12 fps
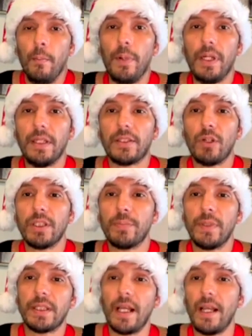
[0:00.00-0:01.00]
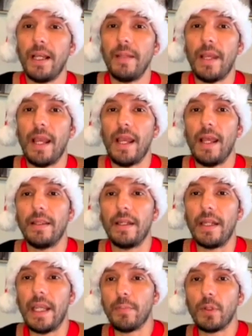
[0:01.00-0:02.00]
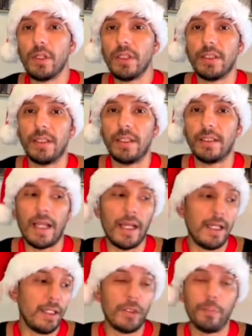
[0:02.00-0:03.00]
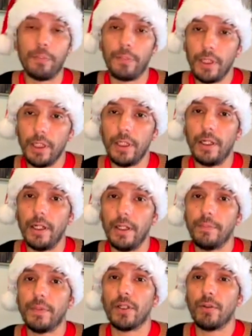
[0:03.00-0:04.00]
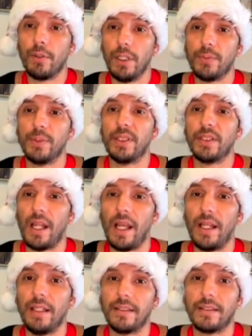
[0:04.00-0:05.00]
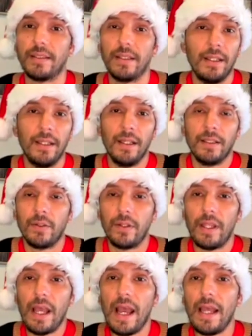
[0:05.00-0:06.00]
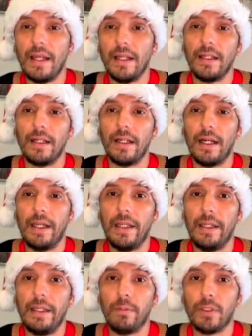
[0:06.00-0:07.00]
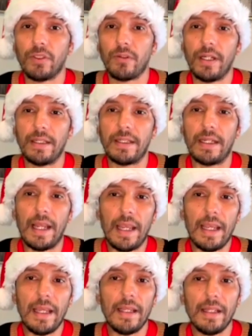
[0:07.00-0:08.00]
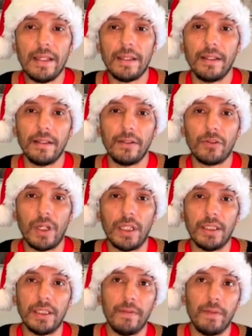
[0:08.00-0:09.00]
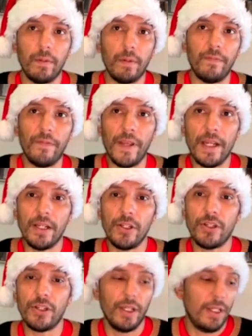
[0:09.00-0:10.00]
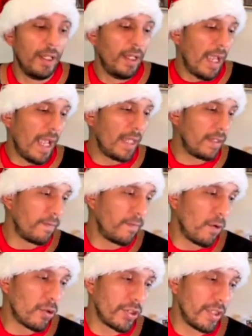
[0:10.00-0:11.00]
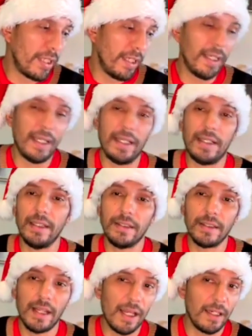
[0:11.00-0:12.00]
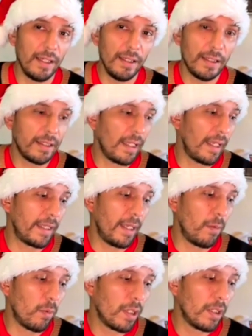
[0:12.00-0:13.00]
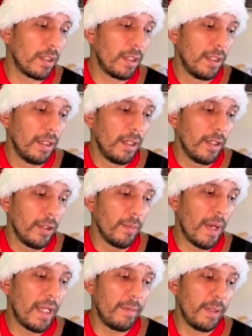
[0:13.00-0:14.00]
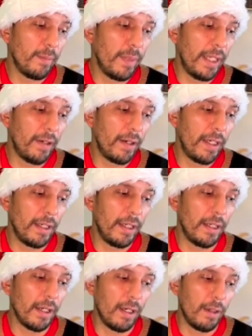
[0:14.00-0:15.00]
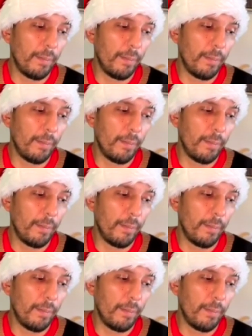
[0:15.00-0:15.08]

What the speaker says: But it's Christmas time, and the neighbors decided to put up their Christmas lights. So that I was trying to delay it, trying to see if they would finish. And unfortunately, it does not look like they were. You might even be hearing